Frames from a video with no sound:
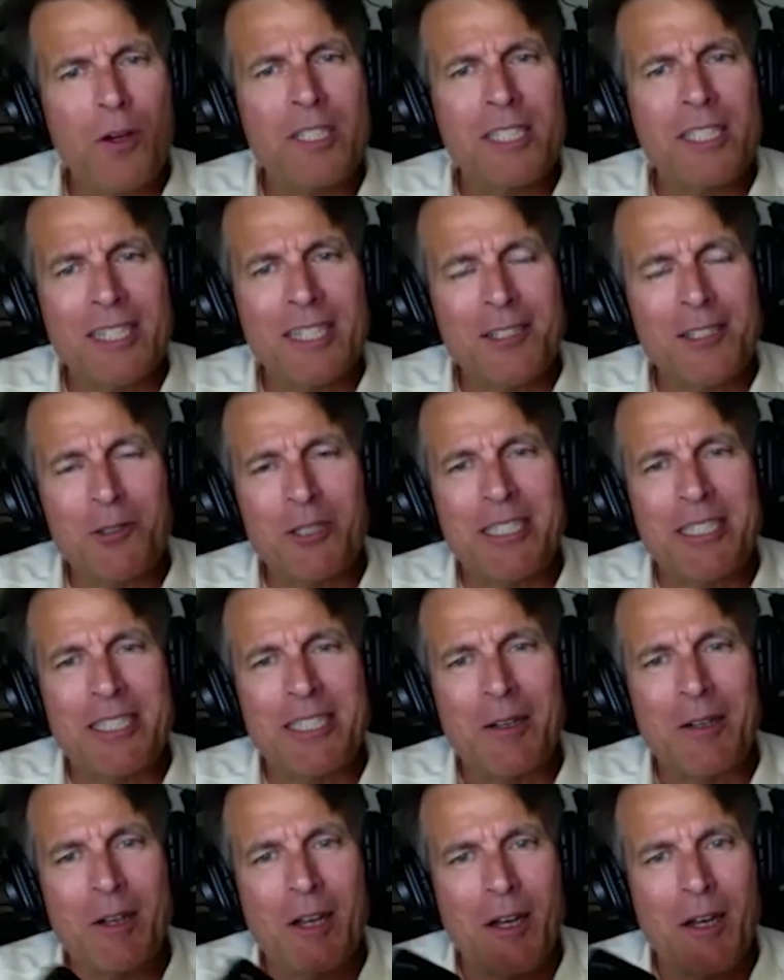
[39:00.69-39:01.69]
It's
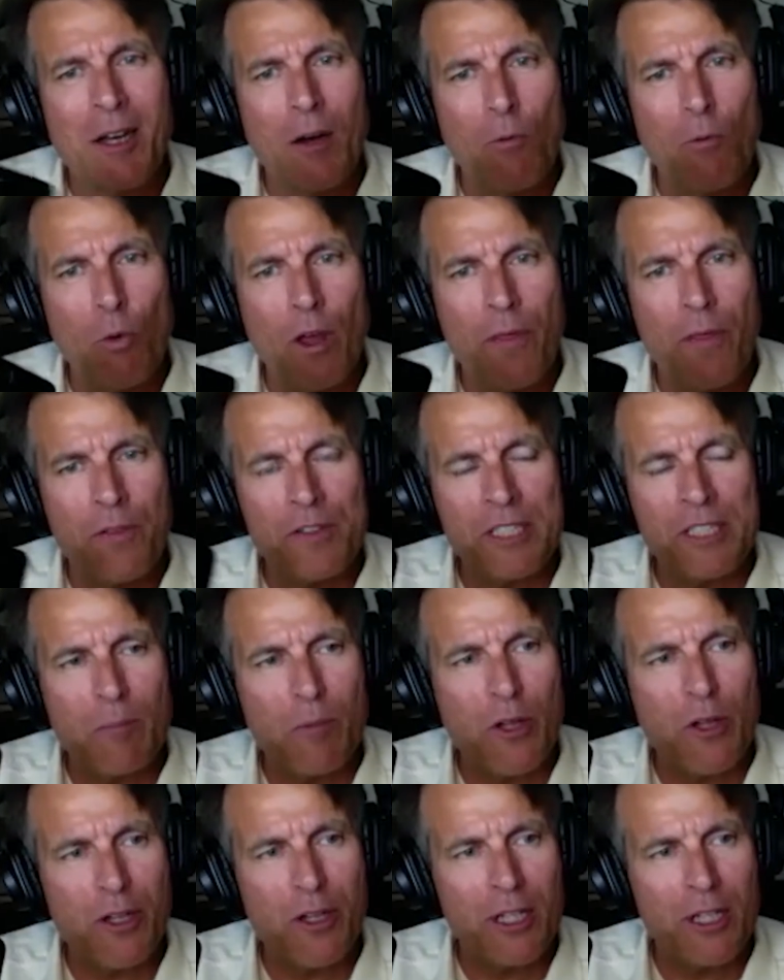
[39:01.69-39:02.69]
interesting with some
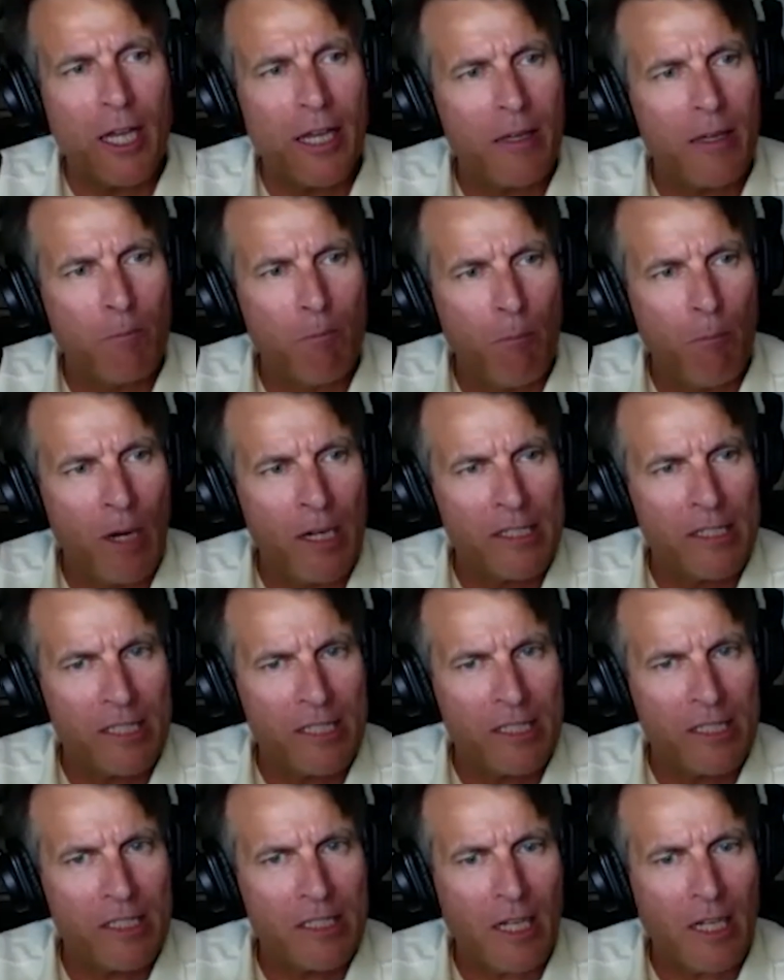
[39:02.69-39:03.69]
of the, like
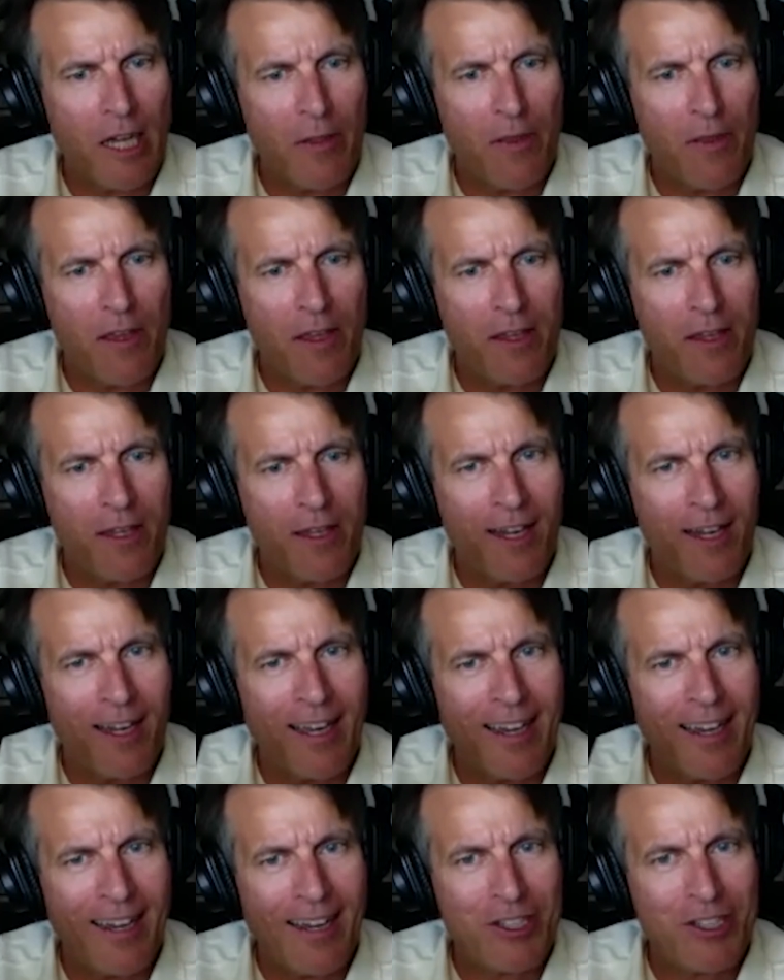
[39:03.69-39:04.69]
Musk's, I think
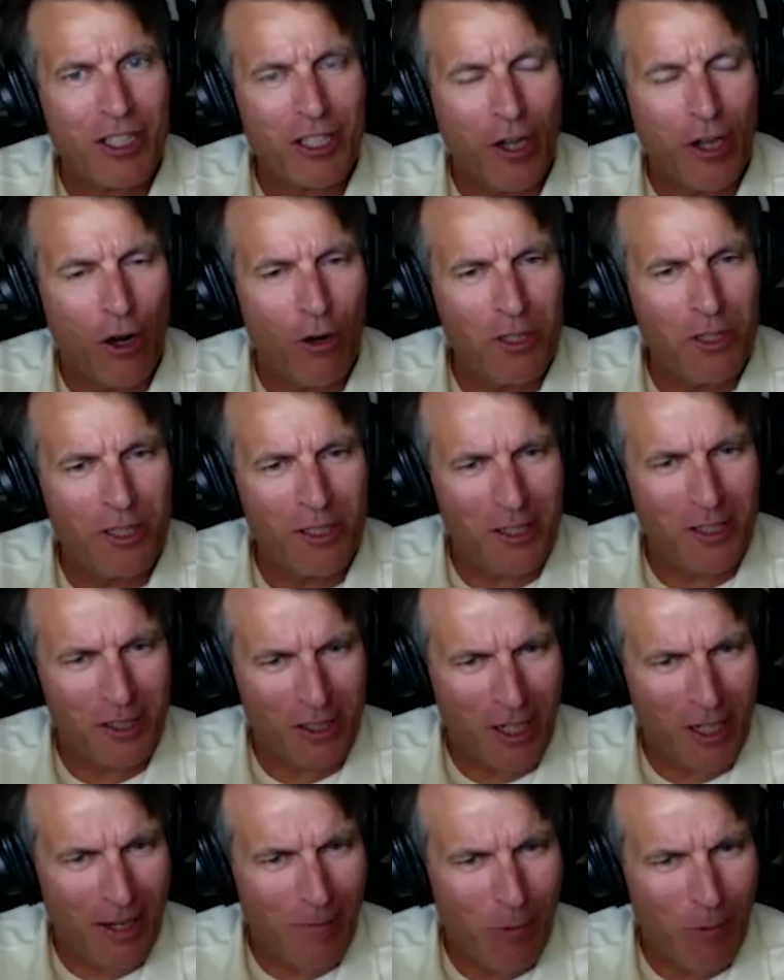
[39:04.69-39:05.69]
actually owns the
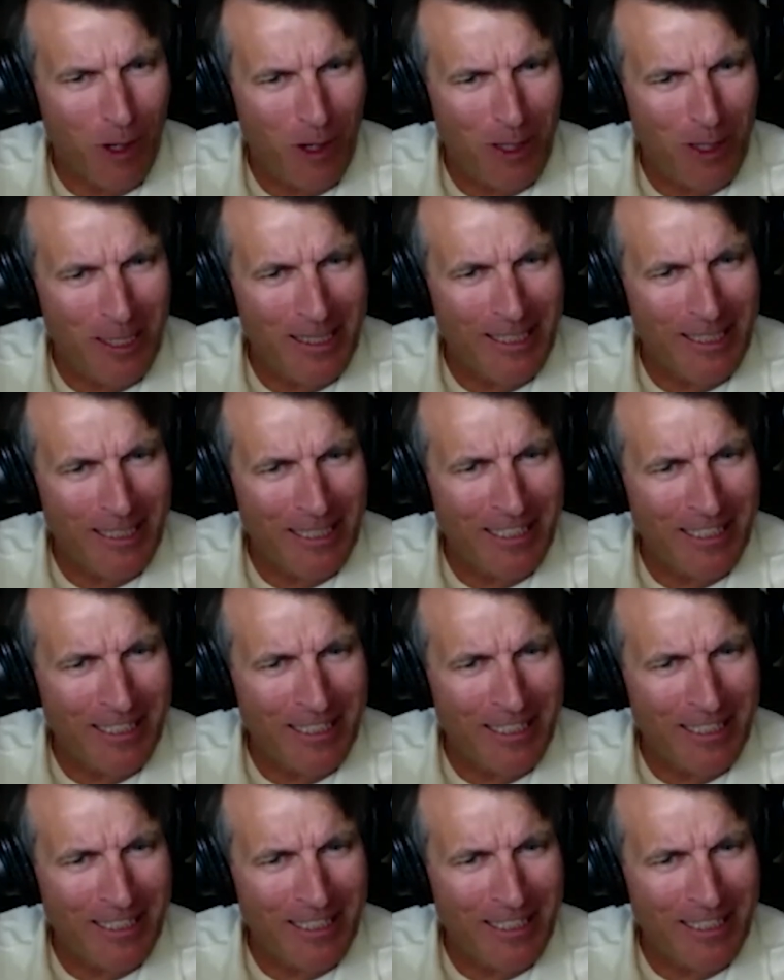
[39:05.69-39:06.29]
software, doesn't he?